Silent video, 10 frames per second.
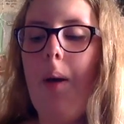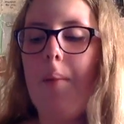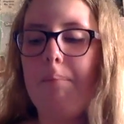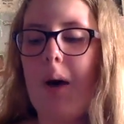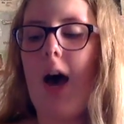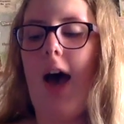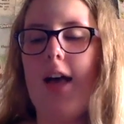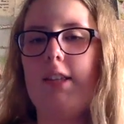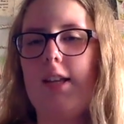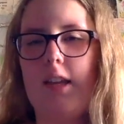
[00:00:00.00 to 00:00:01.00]
But
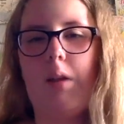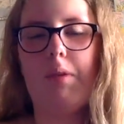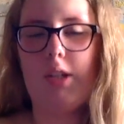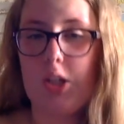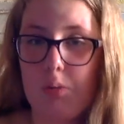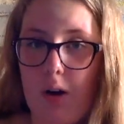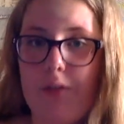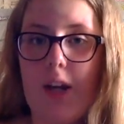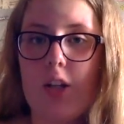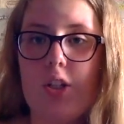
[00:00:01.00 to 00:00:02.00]
as I said, I'll be in year 12
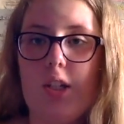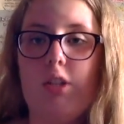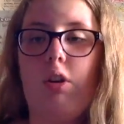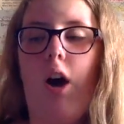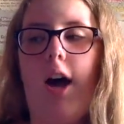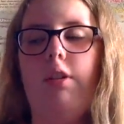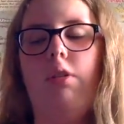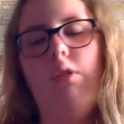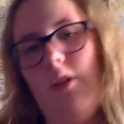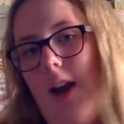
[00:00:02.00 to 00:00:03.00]
next year, so I
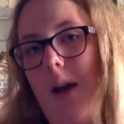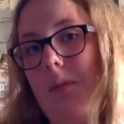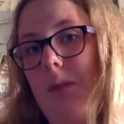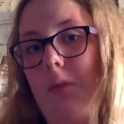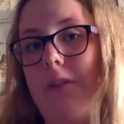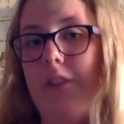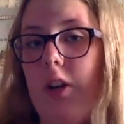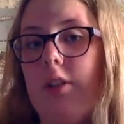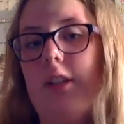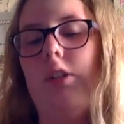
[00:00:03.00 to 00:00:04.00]
don't know how many more
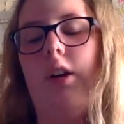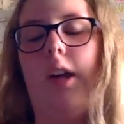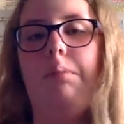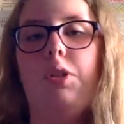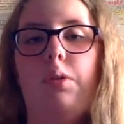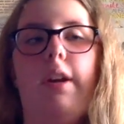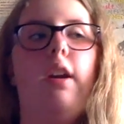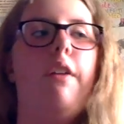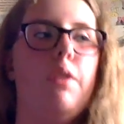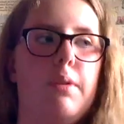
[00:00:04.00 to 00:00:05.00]
videos I keep
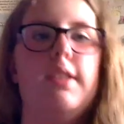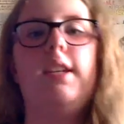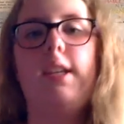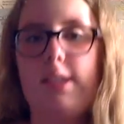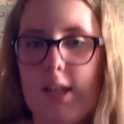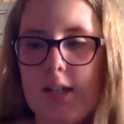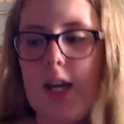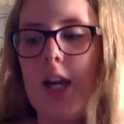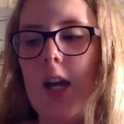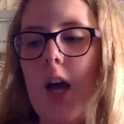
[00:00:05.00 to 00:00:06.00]
doing every Wednesday and
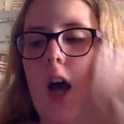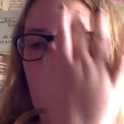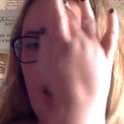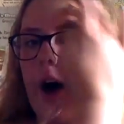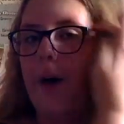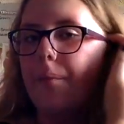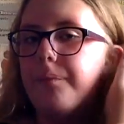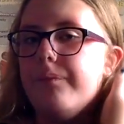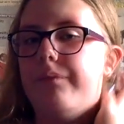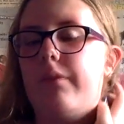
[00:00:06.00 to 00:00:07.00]
Sunday.
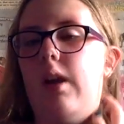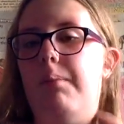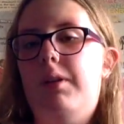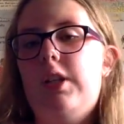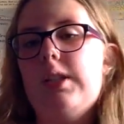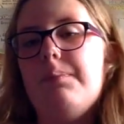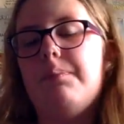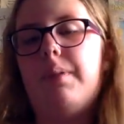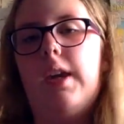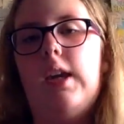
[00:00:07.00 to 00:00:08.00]
But just
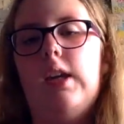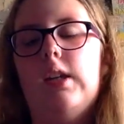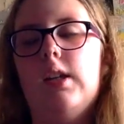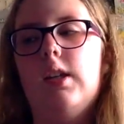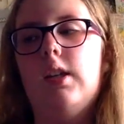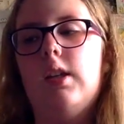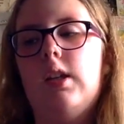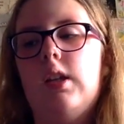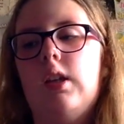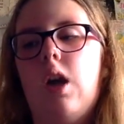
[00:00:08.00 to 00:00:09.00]
be
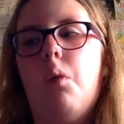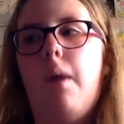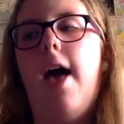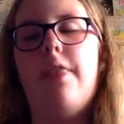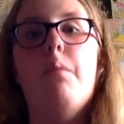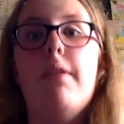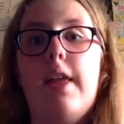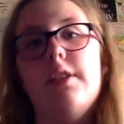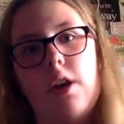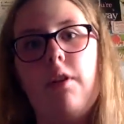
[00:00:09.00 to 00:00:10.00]
aware that when
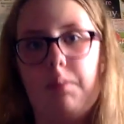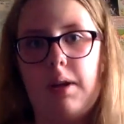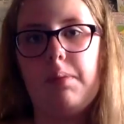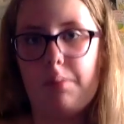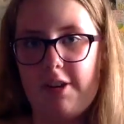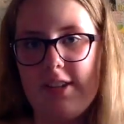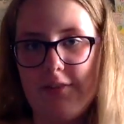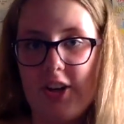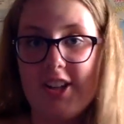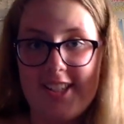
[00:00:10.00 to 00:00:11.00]
that's over, I'm going to be posting
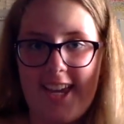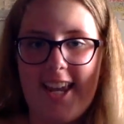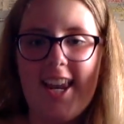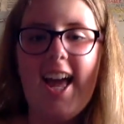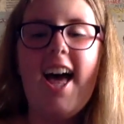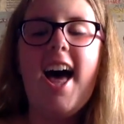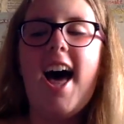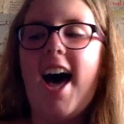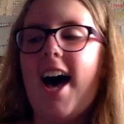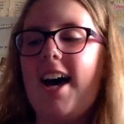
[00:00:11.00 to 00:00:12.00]
videos again.
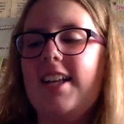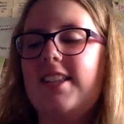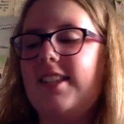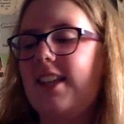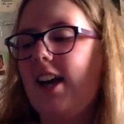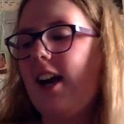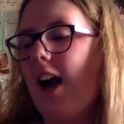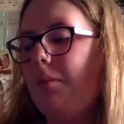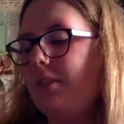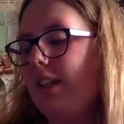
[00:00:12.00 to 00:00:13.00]
So
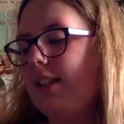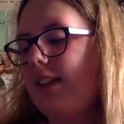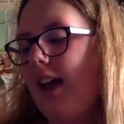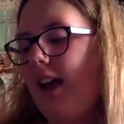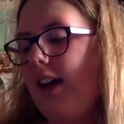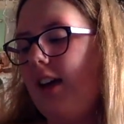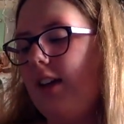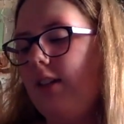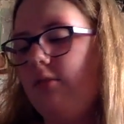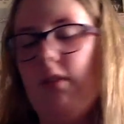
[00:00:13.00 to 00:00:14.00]
I'm just going to
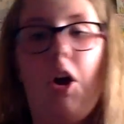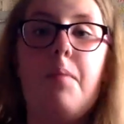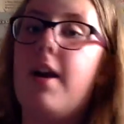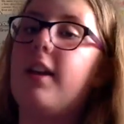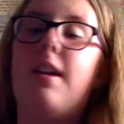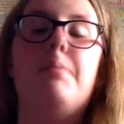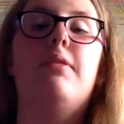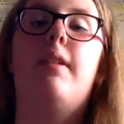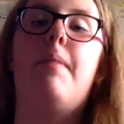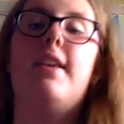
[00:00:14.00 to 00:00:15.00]
say, I hope you had an
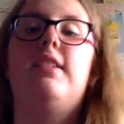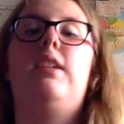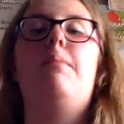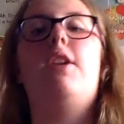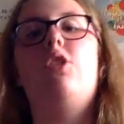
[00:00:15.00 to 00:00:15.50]
absolutely amazing year. Make